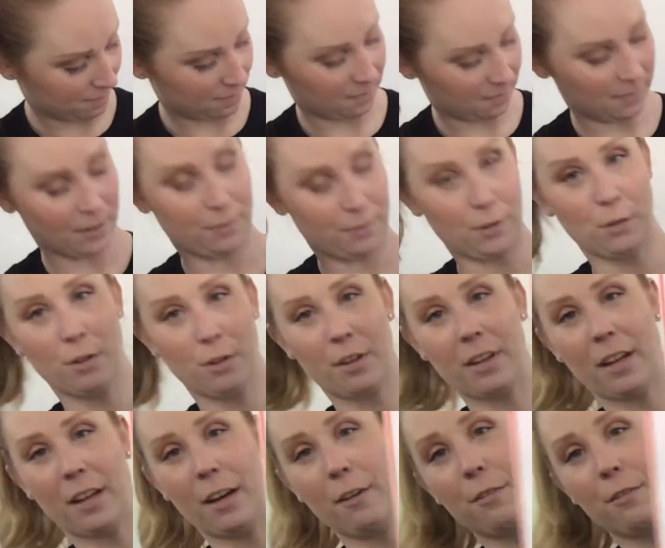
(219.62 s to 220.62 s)
If you look
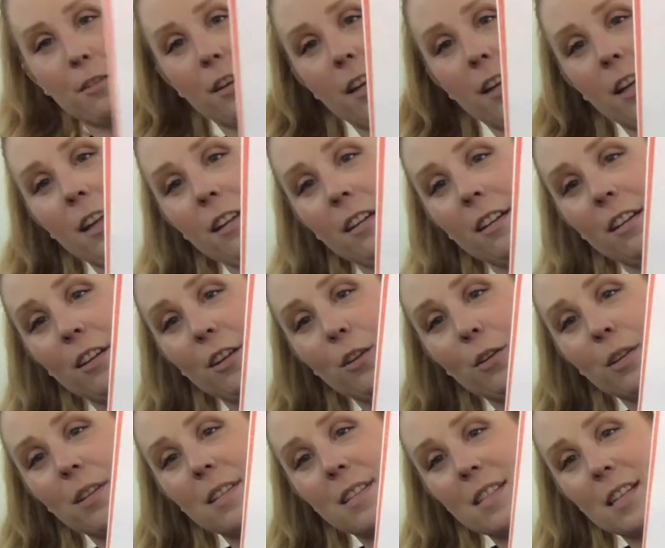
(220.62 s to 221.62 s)
carefully, you
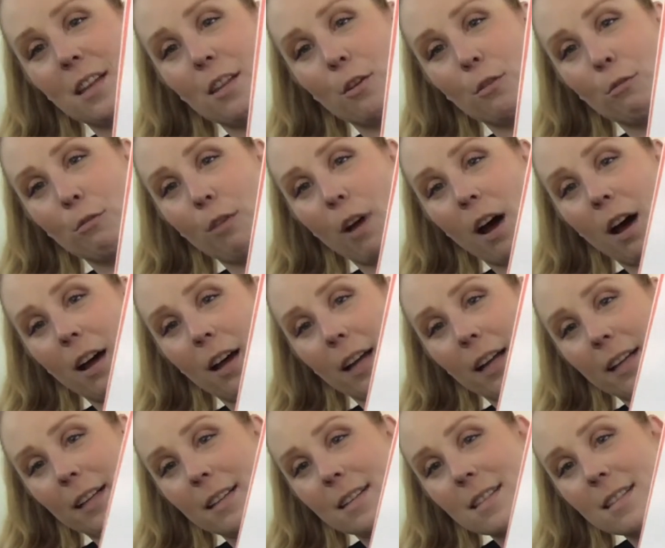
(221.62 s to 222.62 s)
can see the
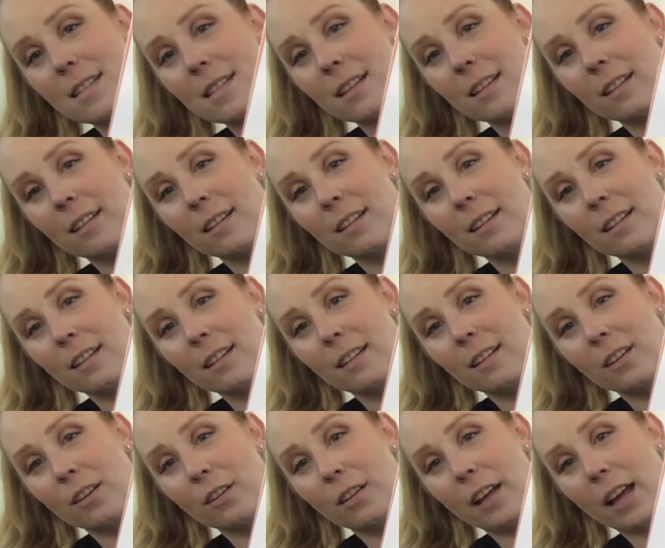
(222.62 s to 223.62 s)
rinds,
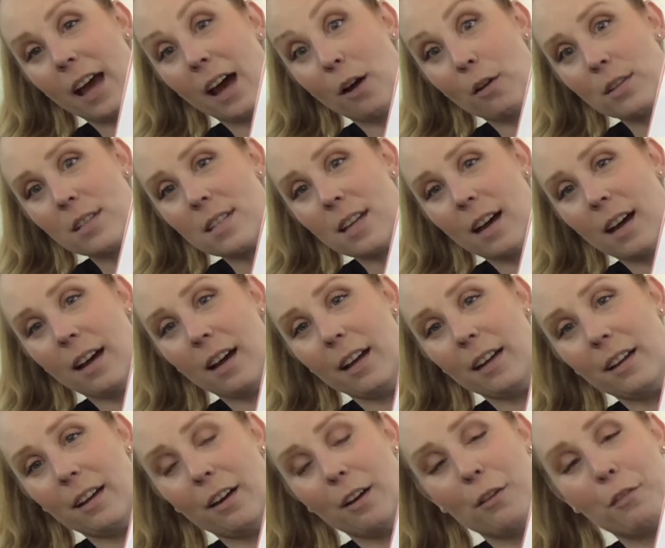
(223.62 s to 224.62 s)
the
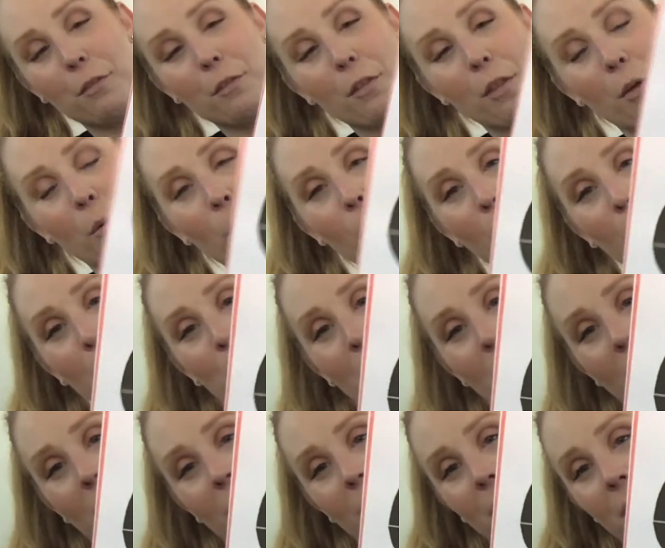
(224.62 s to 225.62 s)
outside of the
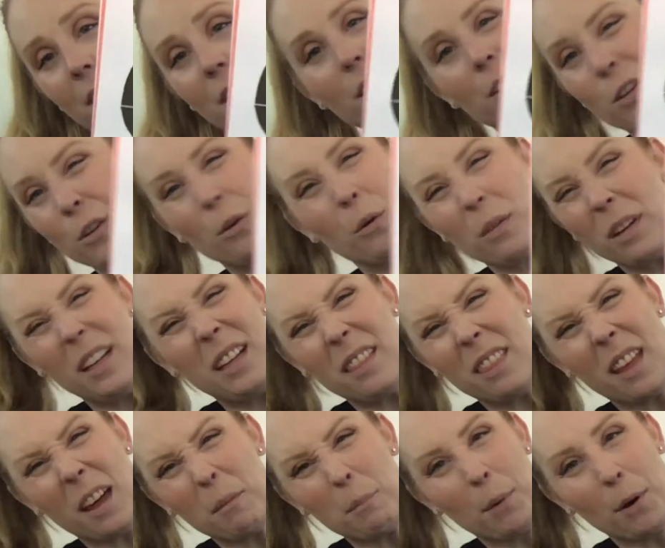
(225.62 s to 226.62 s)
watermelon. You don't eat
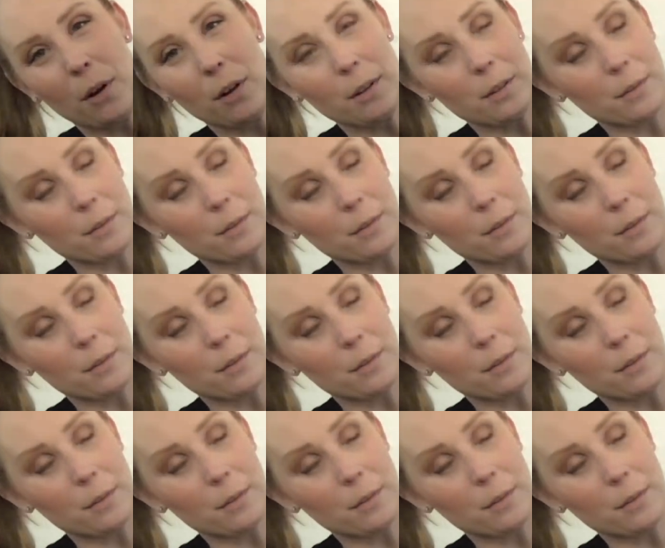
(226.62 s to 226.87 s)
that part.